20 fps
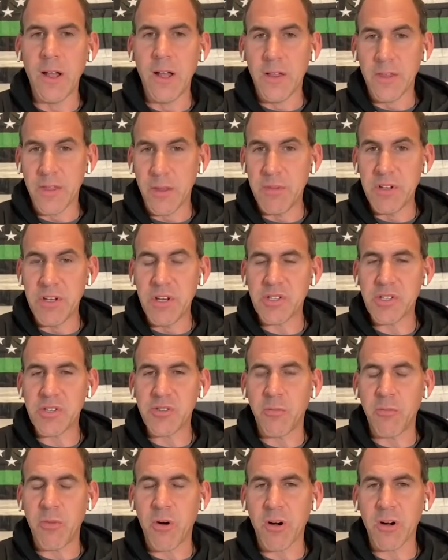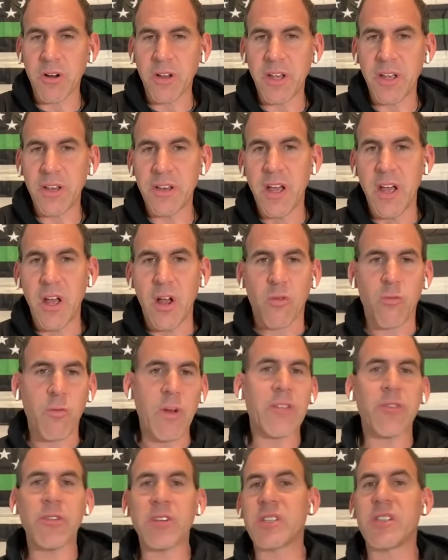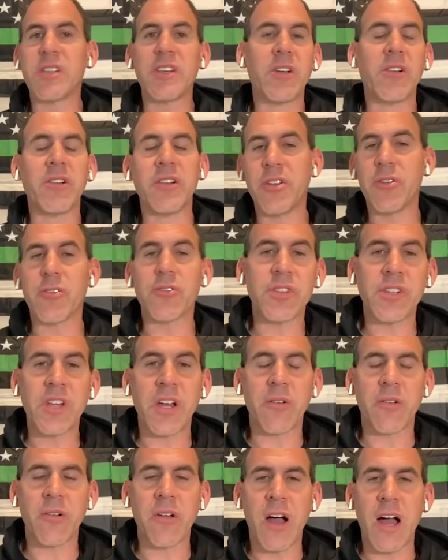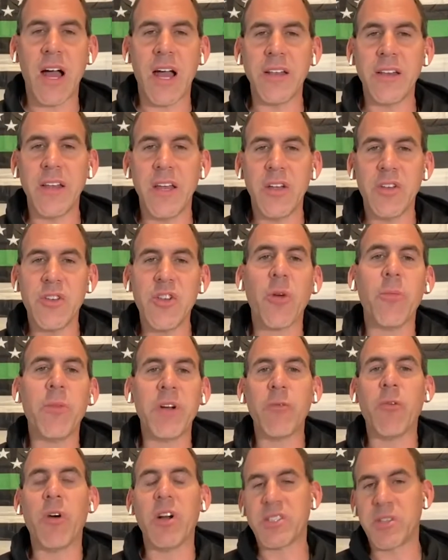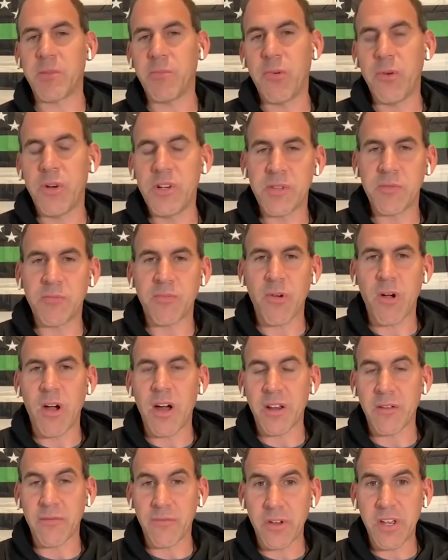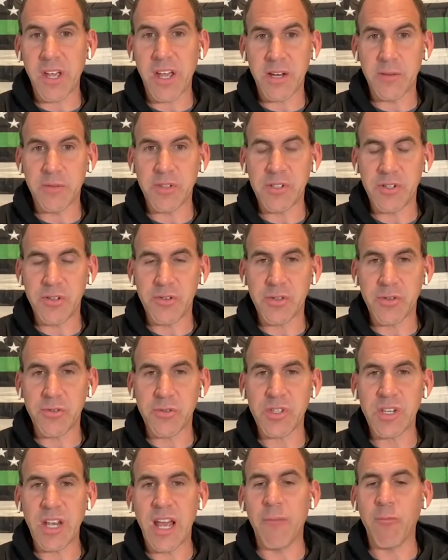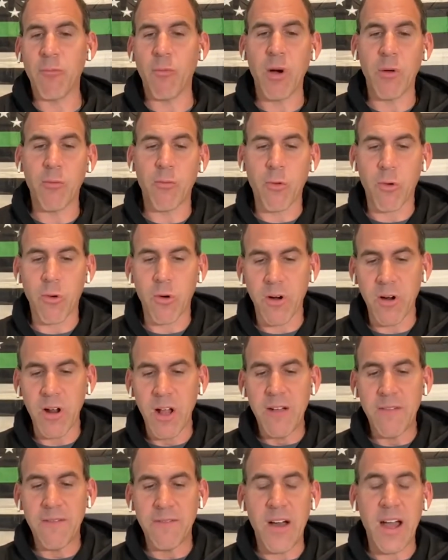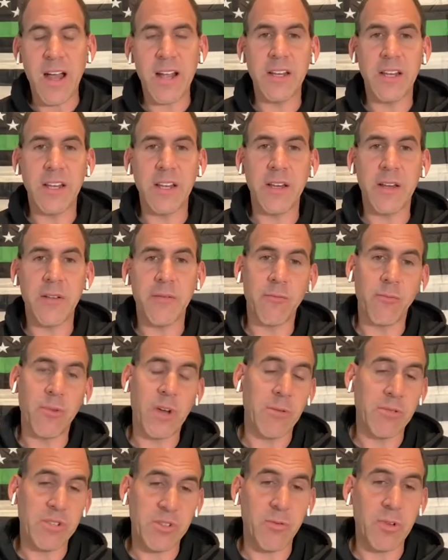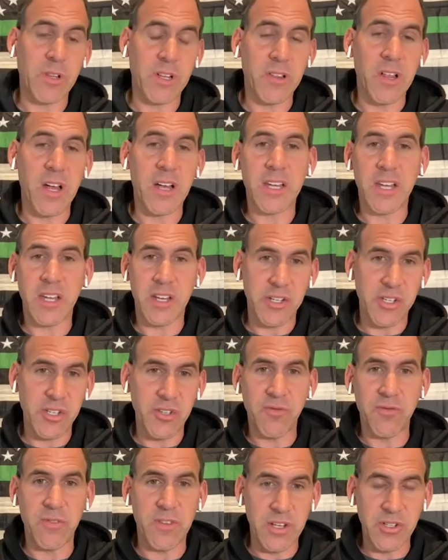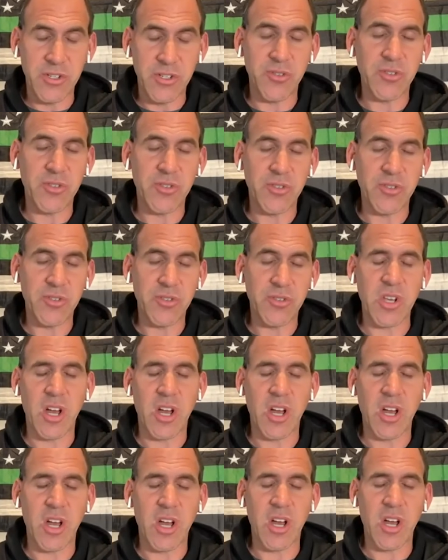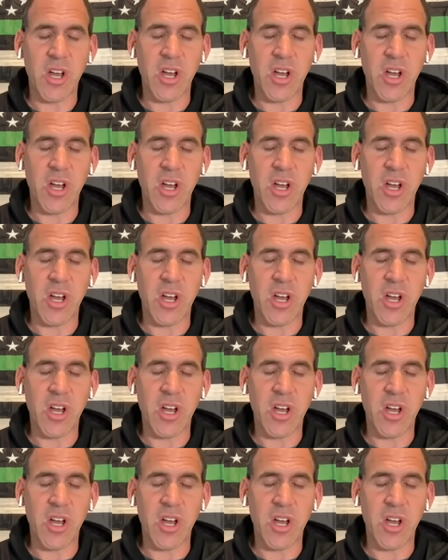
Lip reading: the medicinal market, whether it's legal in your state or not. Nobody wants a poison product for cannabis users. And what we're finding, and what I was really lucky, and as you saw in the book,